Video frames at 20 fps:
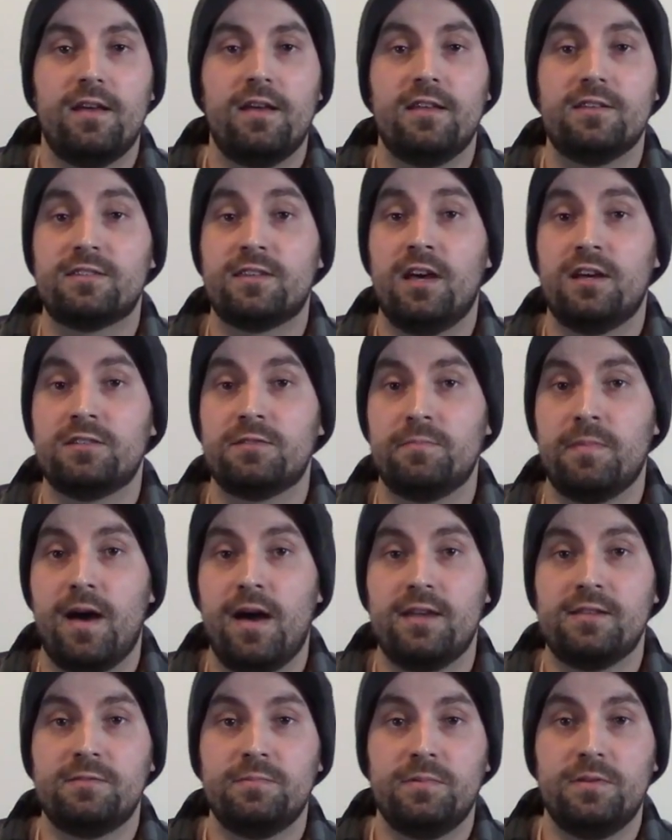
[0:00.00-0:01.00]
It's
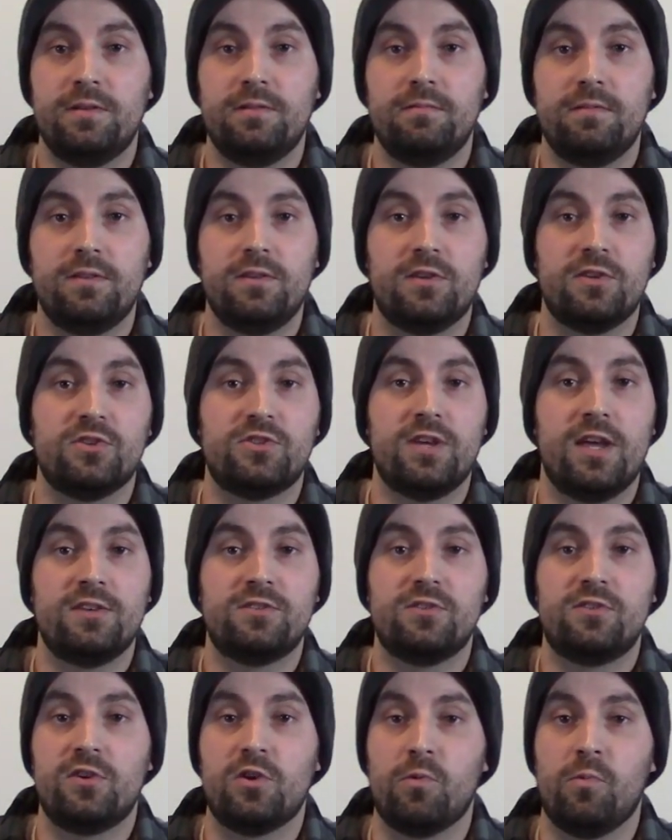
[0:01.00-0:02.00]
customizable. You can change
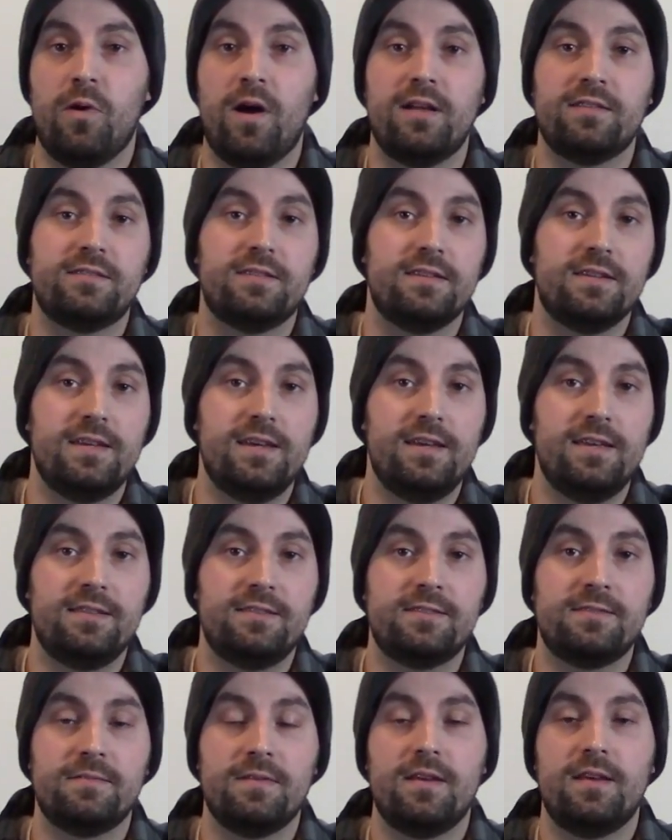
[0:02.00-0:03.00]
it to your wants and
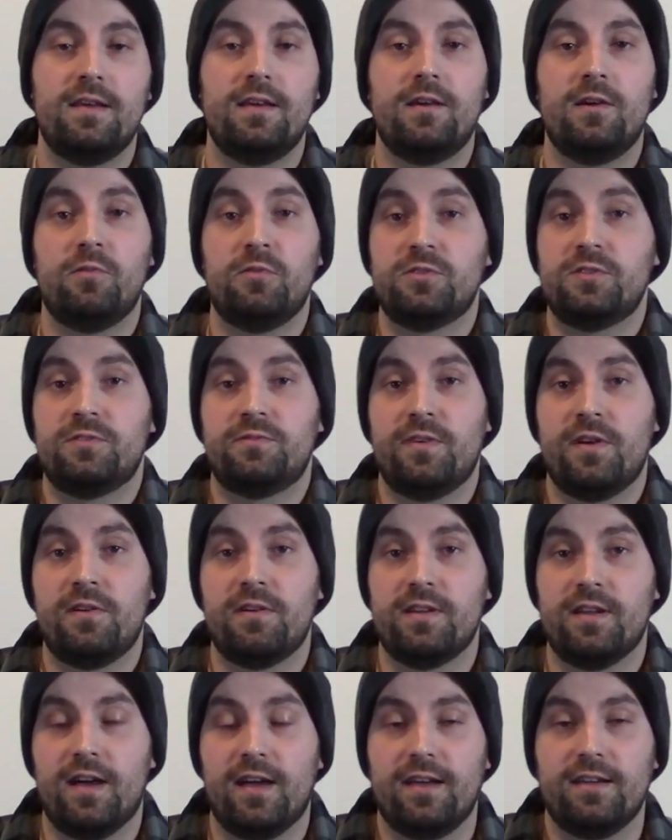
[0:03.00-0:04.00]
needs, which is
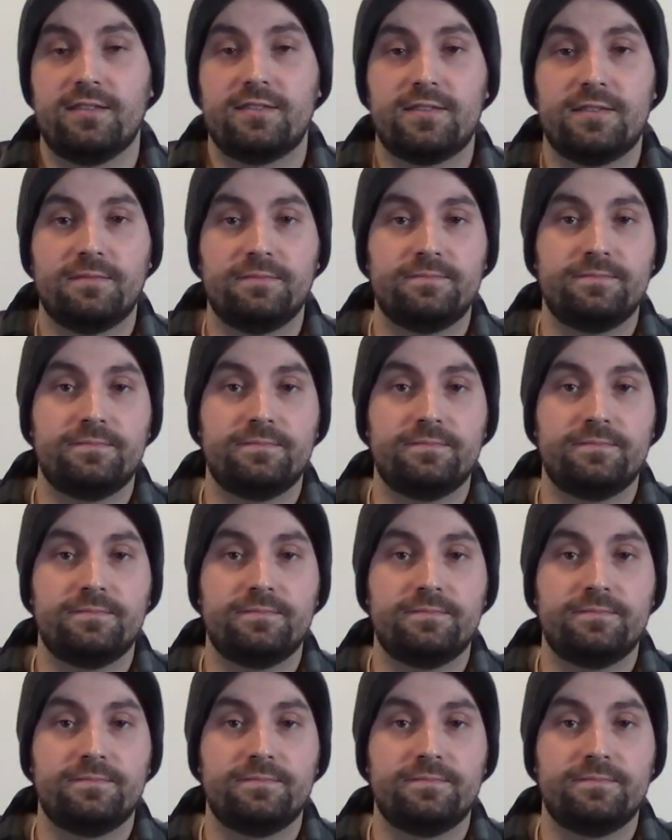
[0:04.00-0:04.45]
very nice.